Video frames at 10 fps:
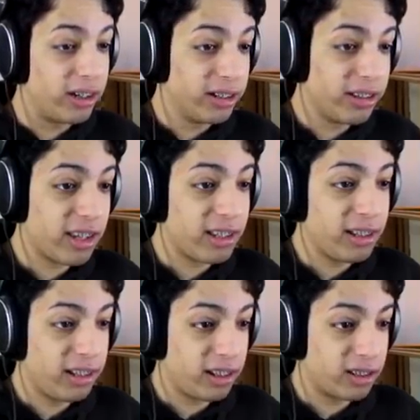Let's get
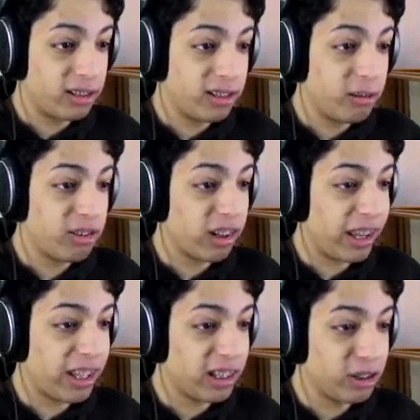in here. There is
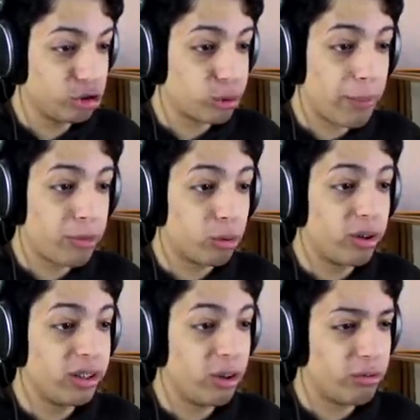like a little trapdoor
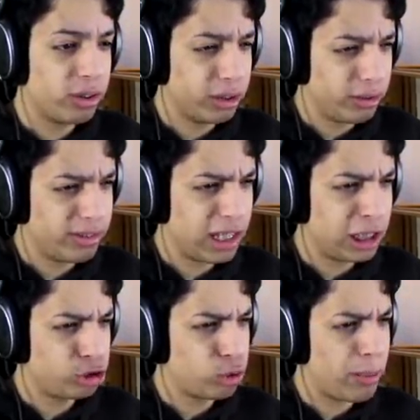over here. Is that a
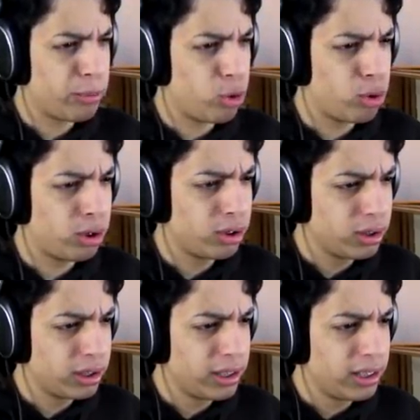trapdoor?
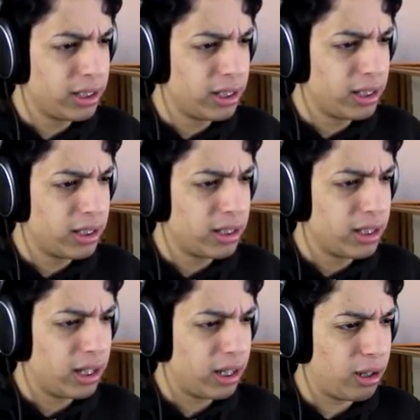
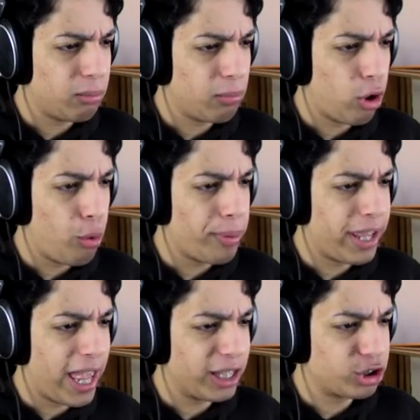Open
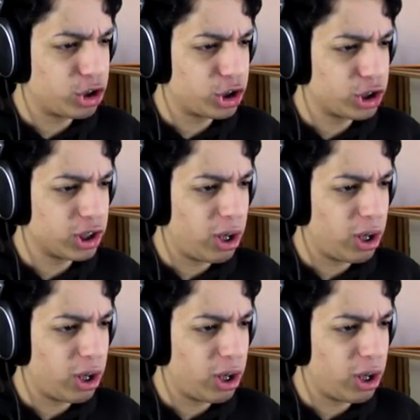hatch.